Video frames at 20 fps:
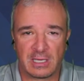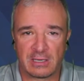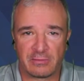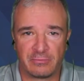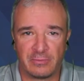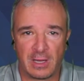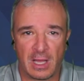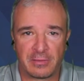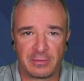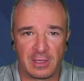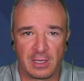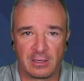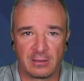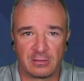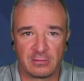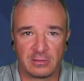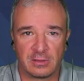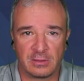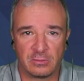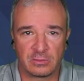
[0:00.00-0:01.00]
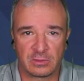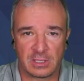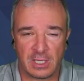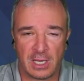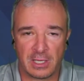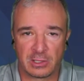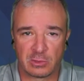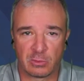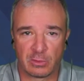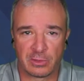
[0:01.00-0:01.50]
out of nothing
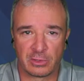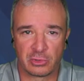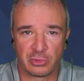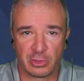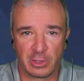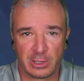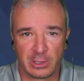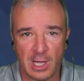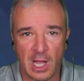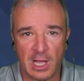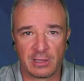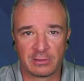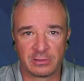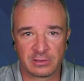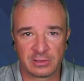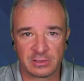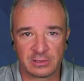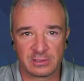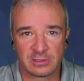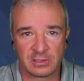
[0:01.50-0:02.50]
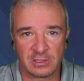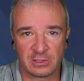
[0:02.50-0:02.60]
saying it's worth a trillion dollars is,